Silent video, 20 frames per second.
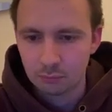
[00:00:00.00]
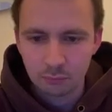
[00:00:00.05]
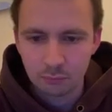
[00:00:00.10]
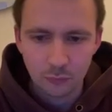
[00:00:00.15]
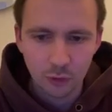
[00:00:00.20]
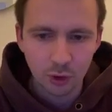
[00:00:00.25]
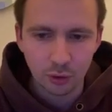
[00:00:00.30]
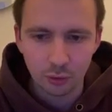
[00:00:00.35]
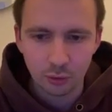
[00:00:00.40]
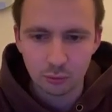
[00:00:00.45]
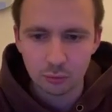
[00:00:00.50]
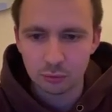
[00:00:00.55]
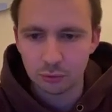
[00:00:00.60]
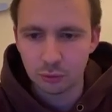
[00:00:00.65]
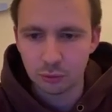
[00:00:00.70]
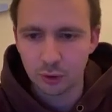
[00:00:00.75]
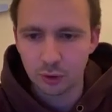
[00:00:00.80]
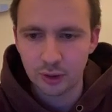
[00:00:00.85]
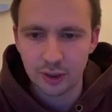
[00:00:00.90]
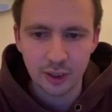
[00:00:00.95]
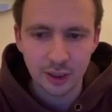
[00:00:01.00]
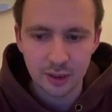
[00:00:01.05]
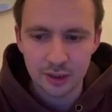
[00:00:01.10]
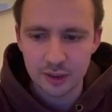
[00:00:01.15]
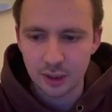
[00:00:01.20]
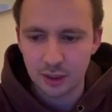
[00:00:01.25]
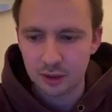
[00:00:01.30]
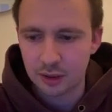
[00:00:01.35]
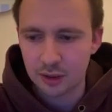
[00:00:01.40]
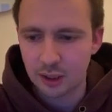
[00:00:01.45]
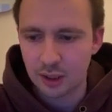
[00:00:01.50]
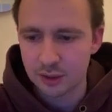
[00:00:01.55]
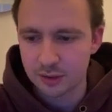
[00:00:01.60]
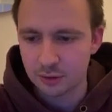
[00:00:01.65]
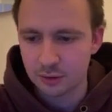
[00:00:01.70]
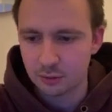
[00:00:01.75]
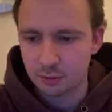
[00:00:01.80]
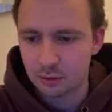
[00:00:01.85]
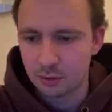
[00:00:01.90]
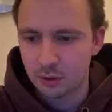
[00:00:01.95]
do a kingside
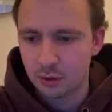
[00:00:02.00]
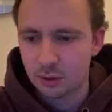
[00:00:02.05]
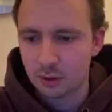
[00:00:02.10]
castle.